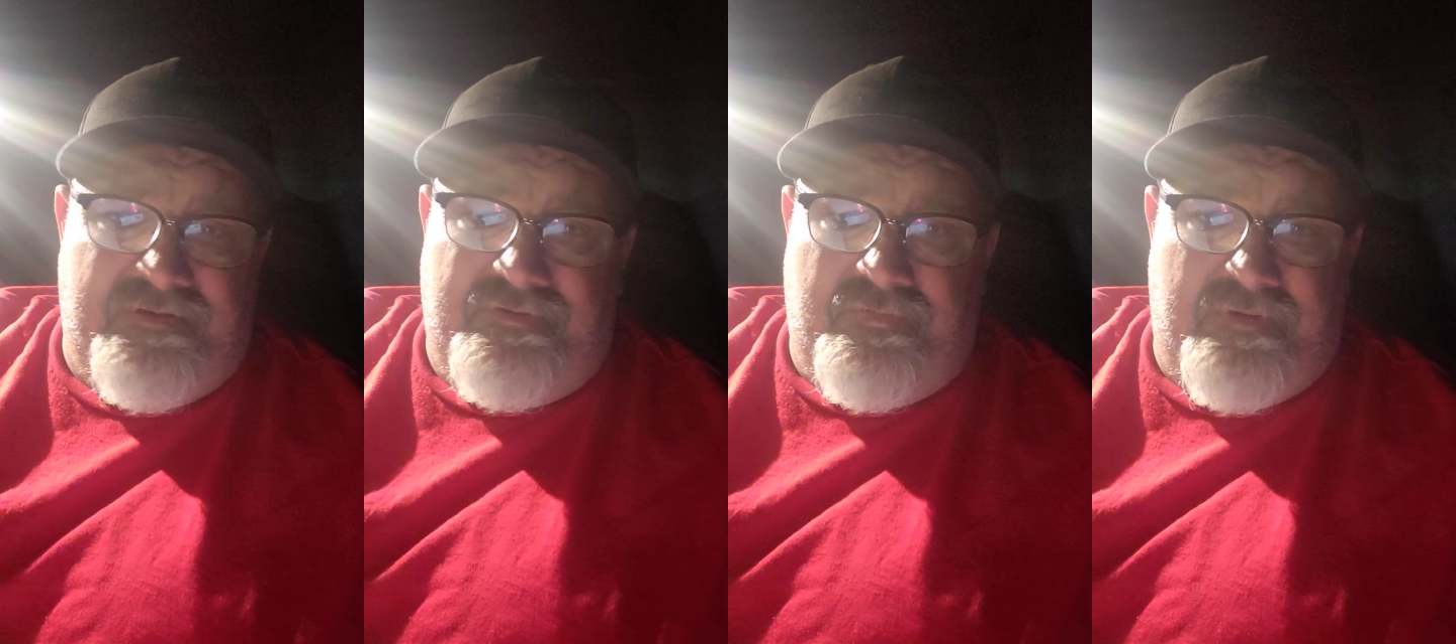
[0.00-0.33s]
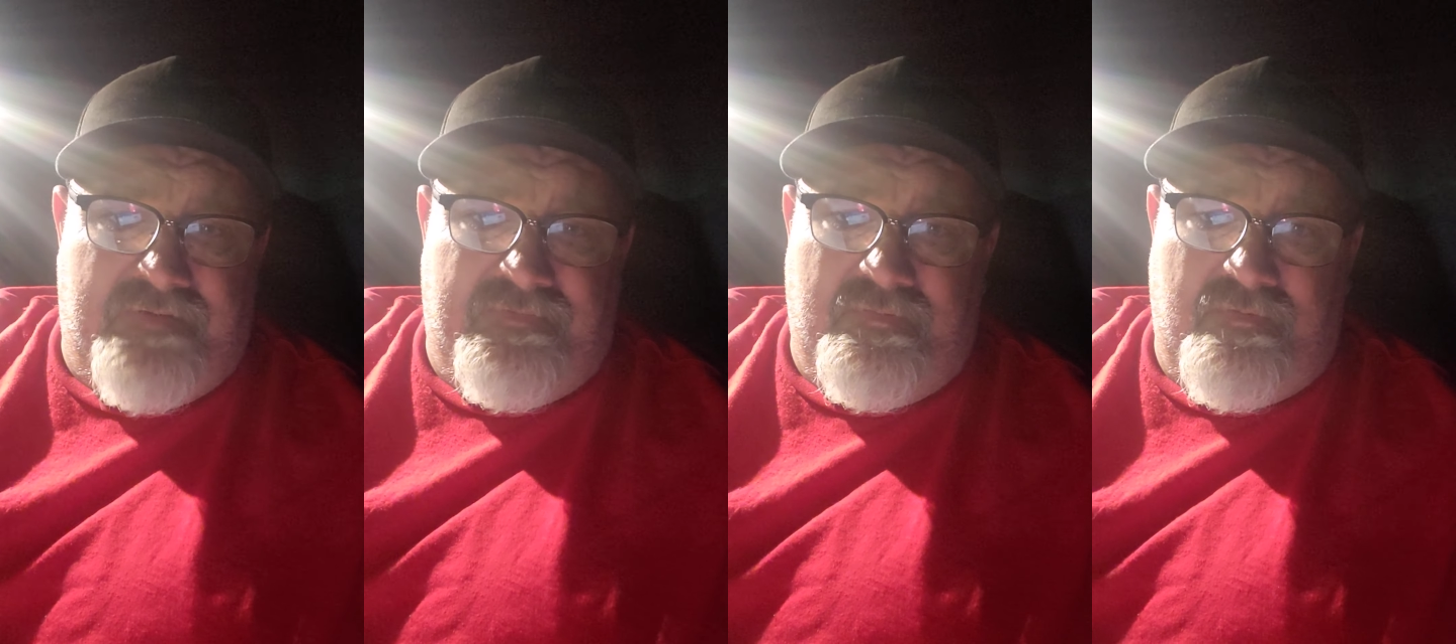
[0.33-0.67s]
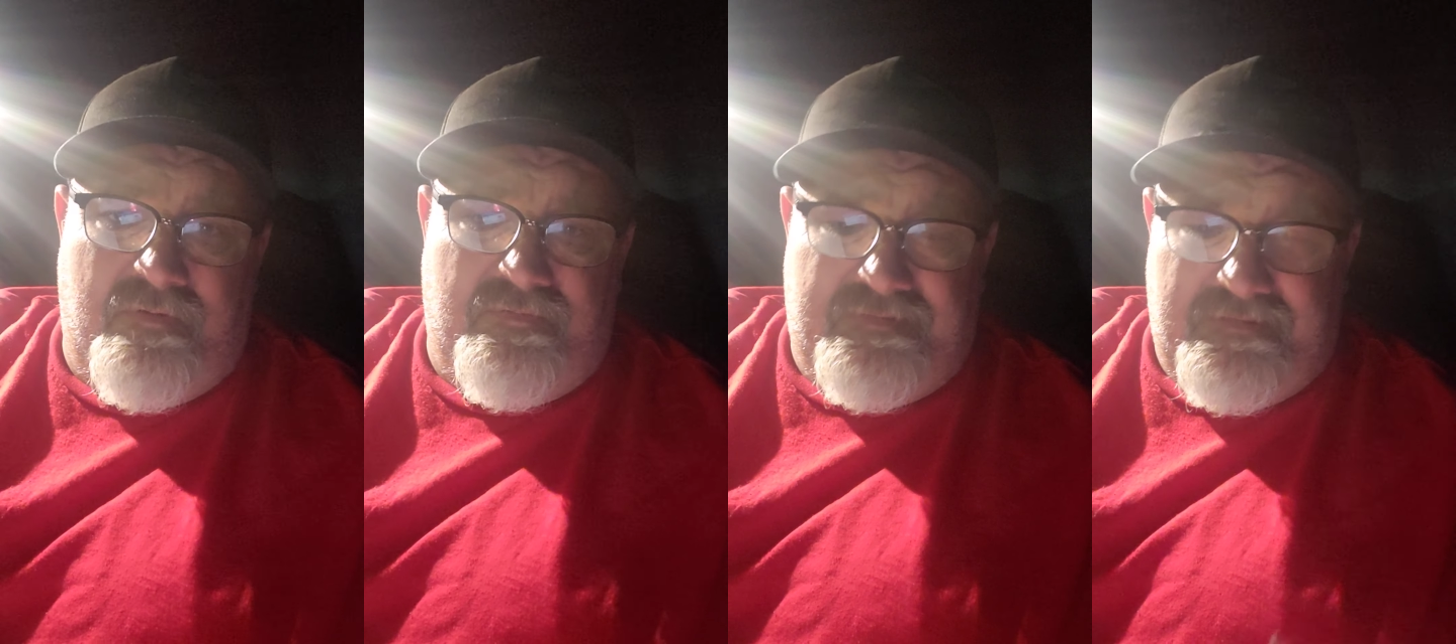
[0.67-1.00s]
and do whatever you
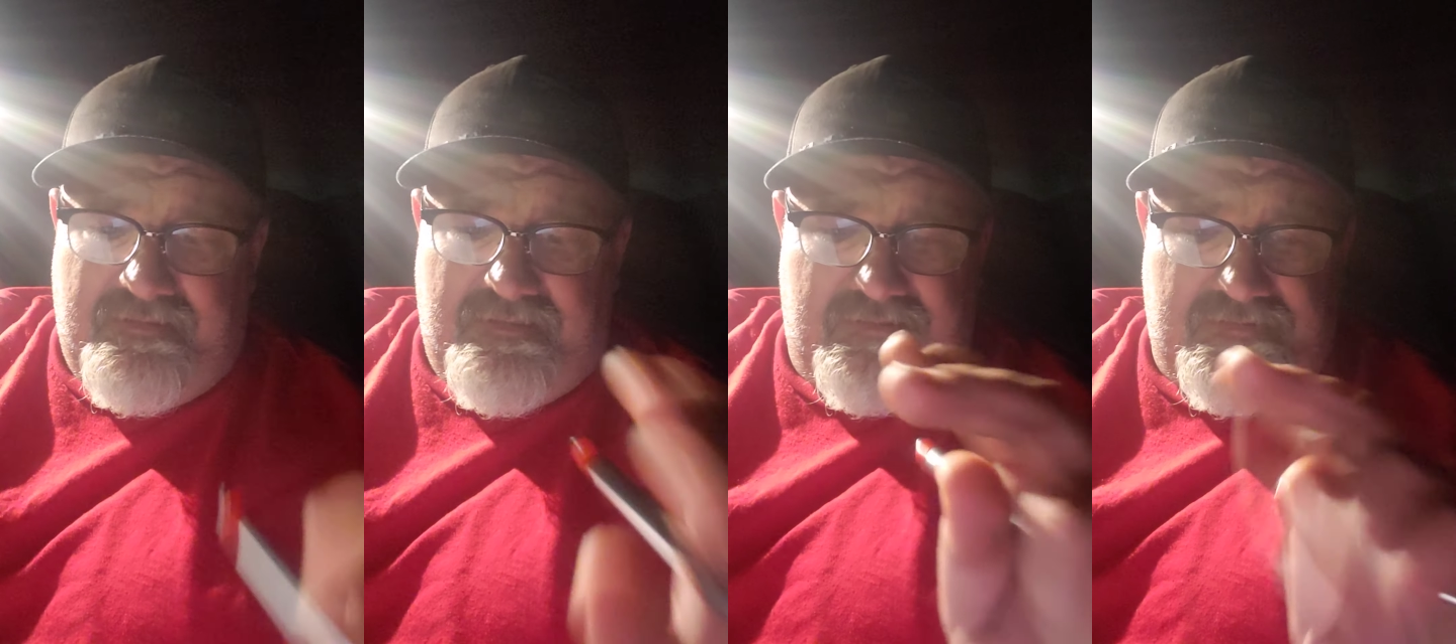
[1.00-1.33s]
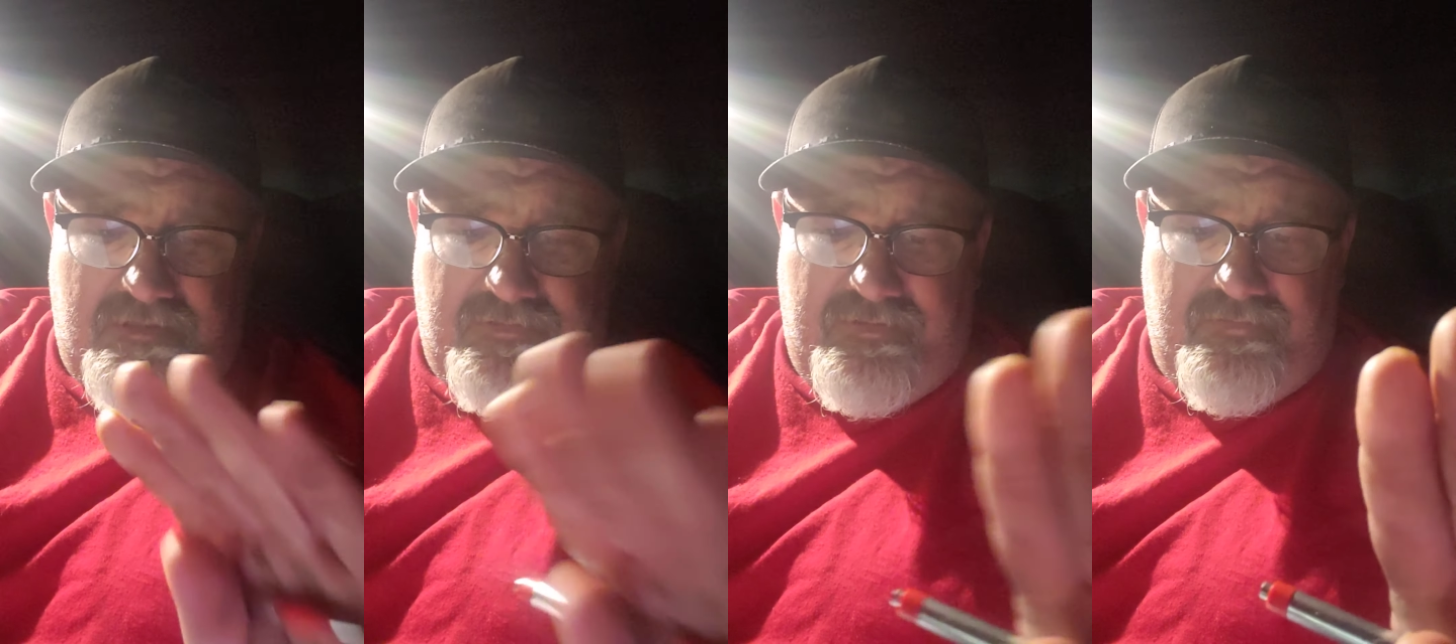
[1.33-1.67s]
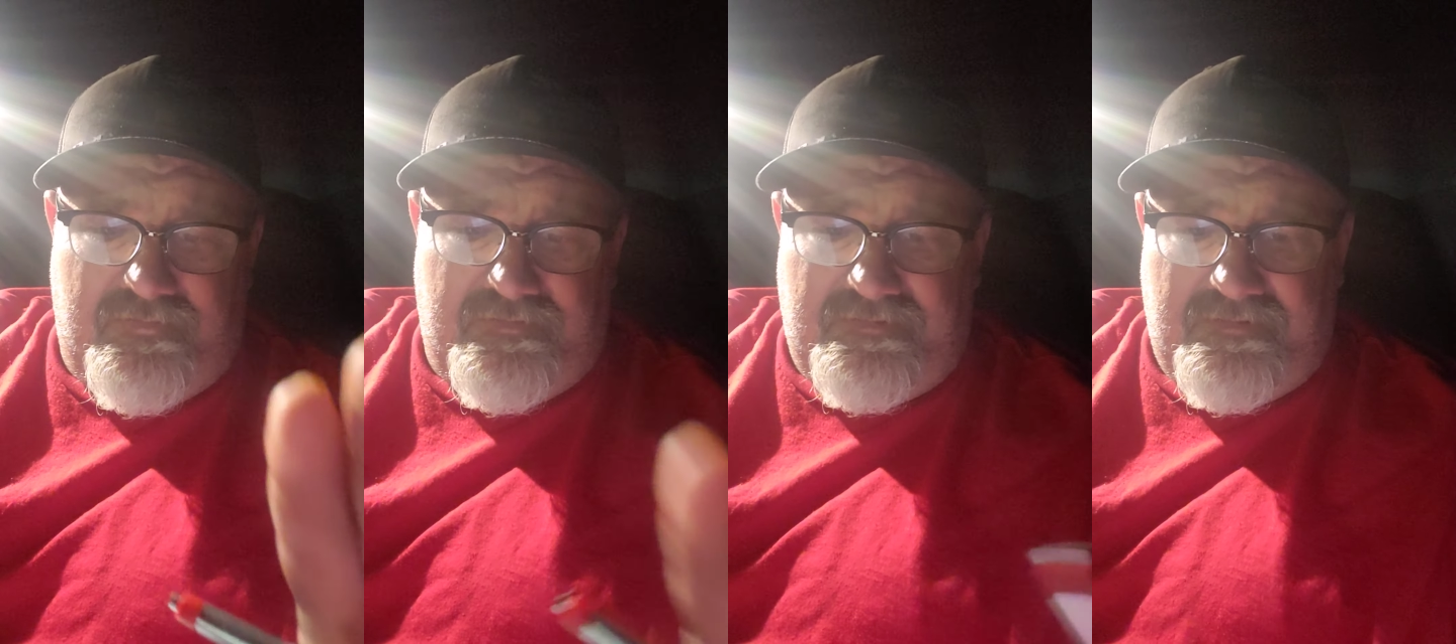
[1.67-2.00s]
want with it. It's all
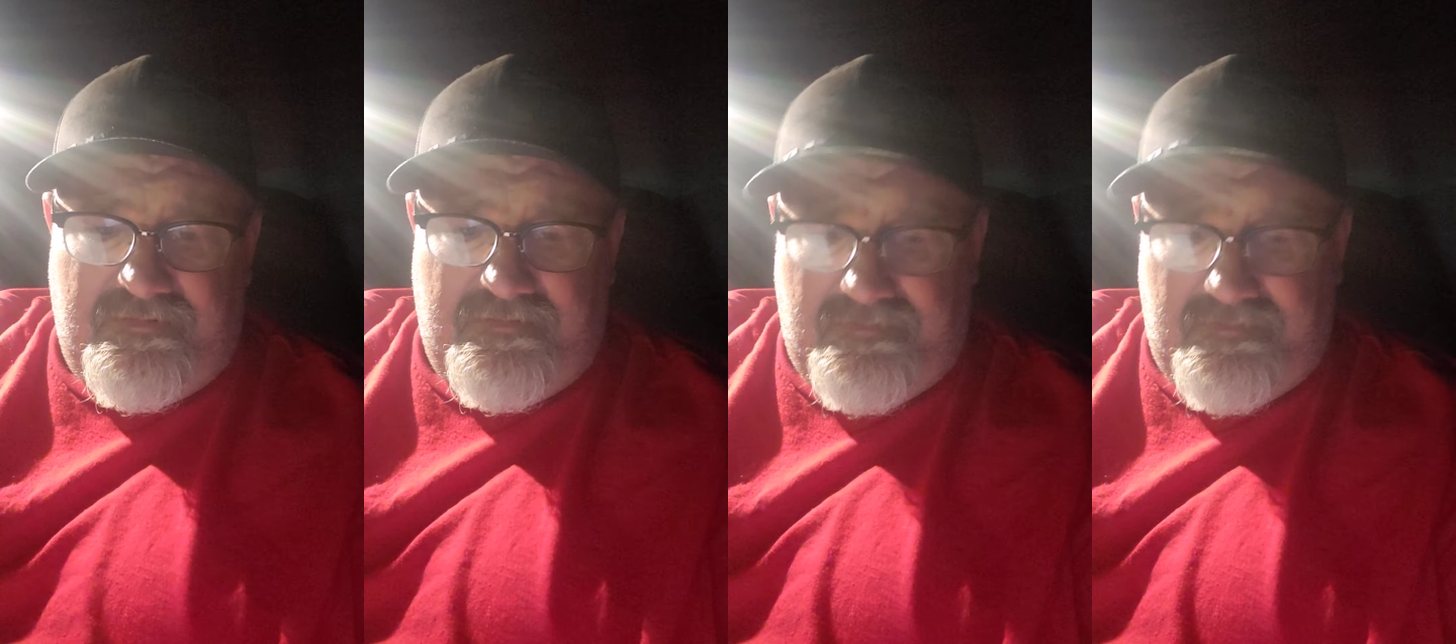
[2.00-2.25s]
yours.